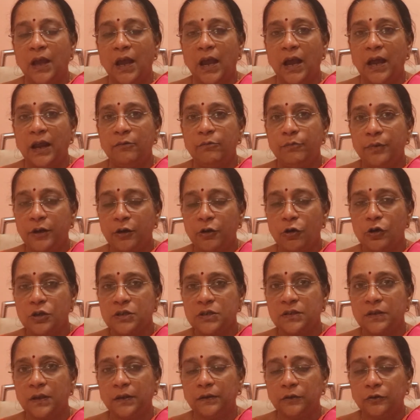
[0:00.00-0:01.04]
And
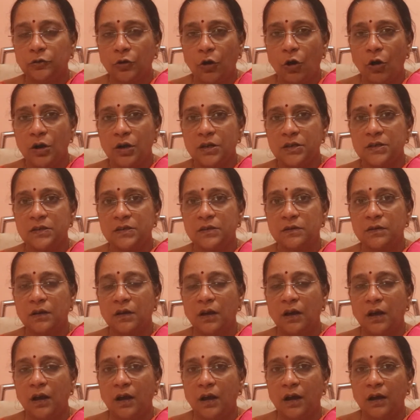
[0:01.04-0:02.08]
because the thoughts
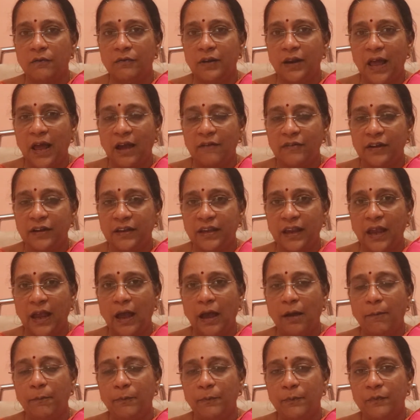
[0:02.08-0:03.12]
will have a
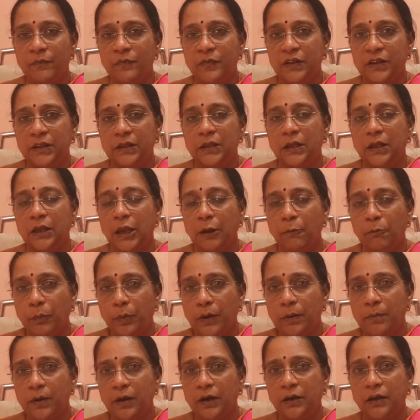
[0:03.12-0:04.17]
gap with
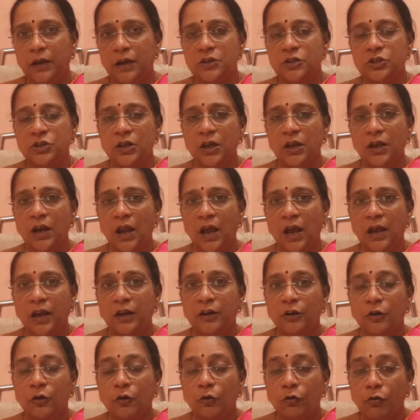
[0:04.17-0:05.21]
implementation
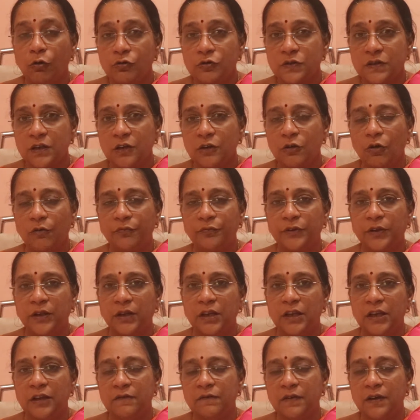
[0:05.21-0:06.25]
and closing of
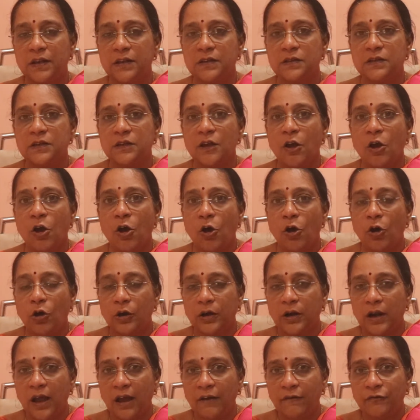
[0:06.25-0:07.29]
the events,
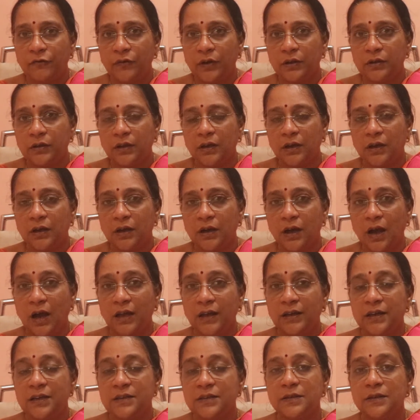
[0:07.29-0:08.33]
or after the
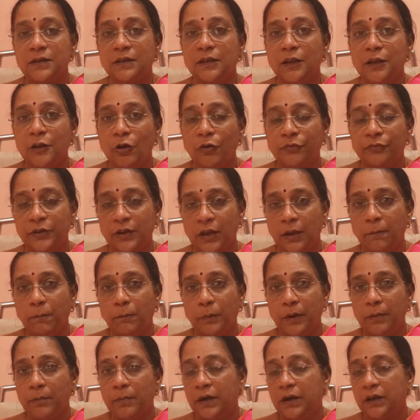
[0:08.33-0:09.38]
Karya Siddhi of the
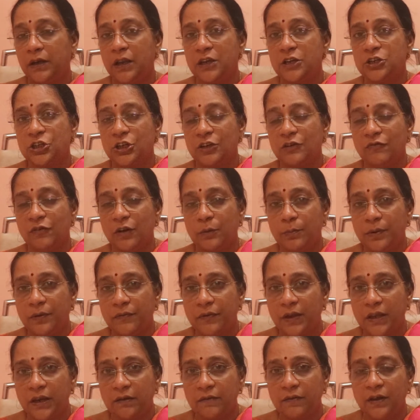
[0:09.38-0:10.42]
implementation will be
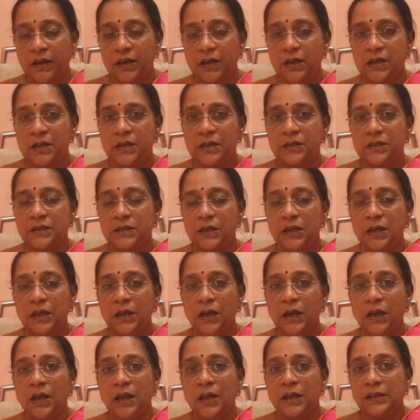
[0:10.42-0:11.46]
very, very
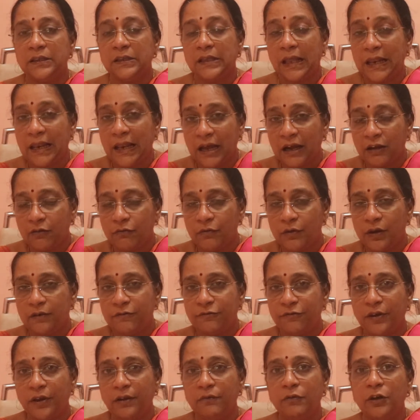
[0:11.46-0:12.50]
easy. The luck
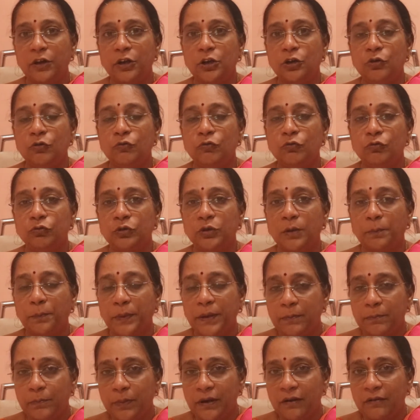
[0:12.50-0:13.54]
will favor you, the
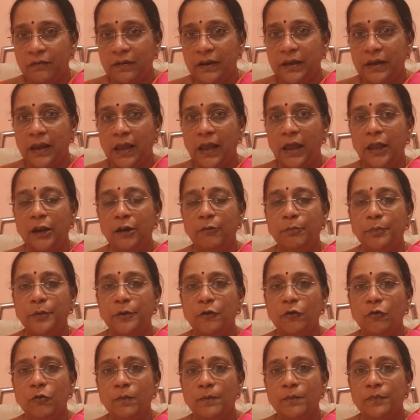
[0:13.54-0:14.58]
people will help
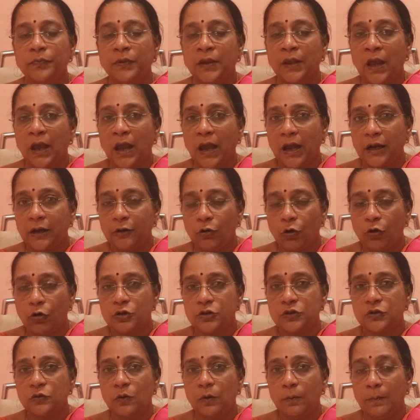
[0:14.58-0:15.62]
you, and
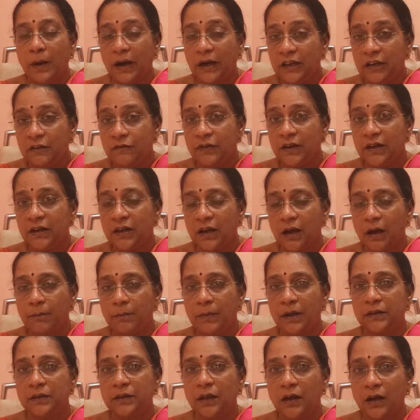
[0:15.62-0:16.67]
also money will
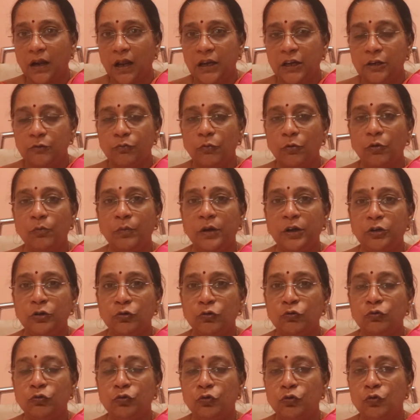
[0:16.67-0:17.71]
come at the right
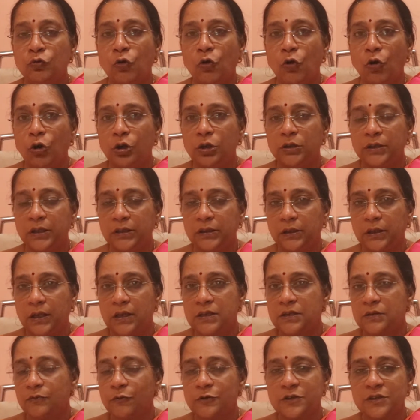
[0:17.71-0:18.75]
moment to do all the
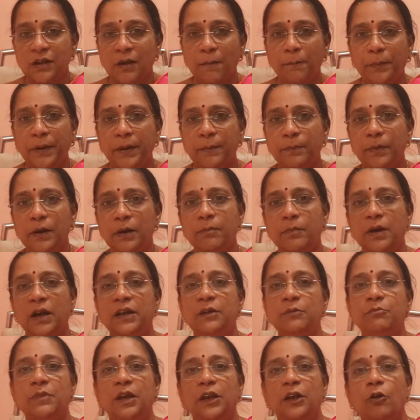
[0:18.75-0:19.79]
things. For some people,
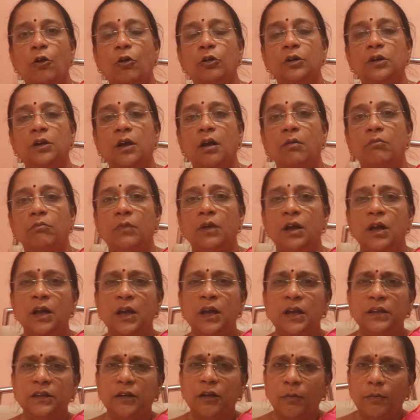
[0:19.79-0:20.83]
money may not come.
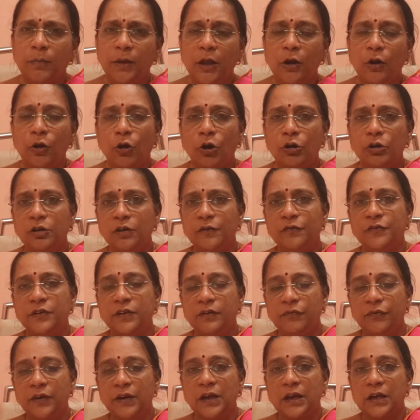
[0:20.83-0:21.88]
There will be a lot of
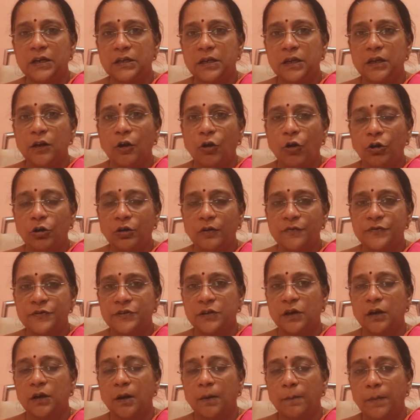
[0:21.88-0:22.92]
difficulty, lot of
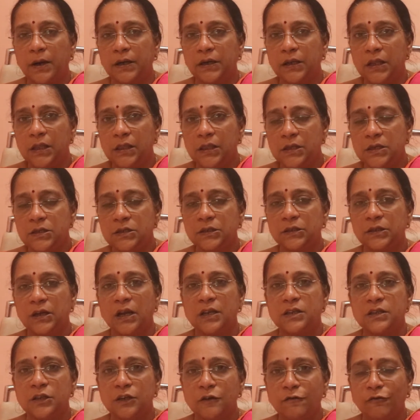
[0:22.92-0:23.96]
struggle, but in this
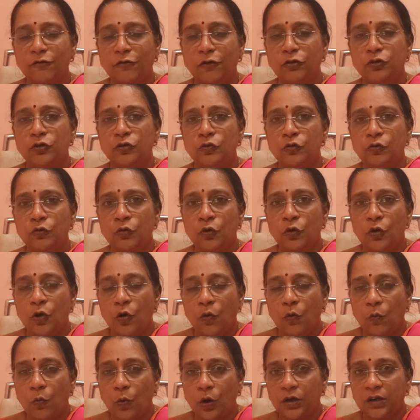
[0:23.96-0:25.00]
transit for you,
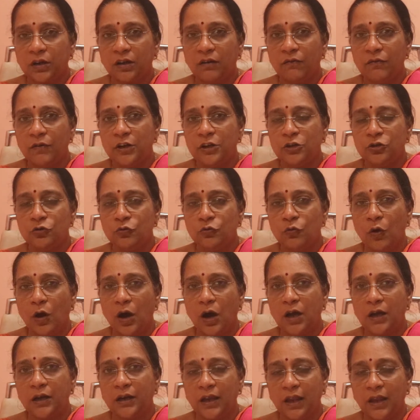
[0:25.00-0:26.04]
whatever you
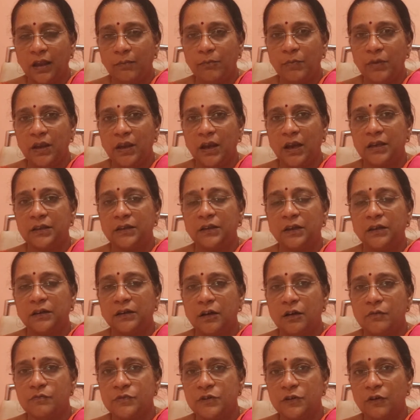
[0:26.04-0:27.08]
are aiming and the
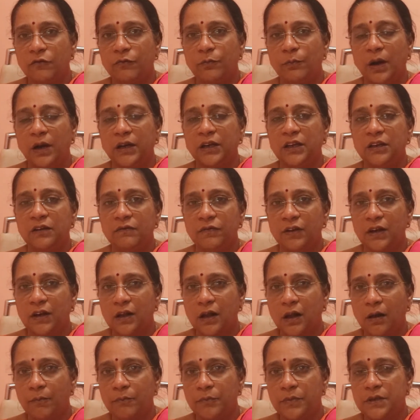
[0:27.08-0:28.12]
terms of money will
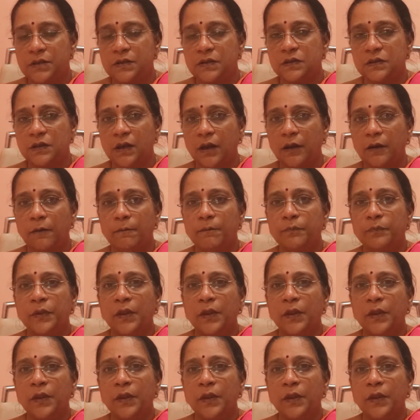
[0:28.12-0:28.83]
come inside.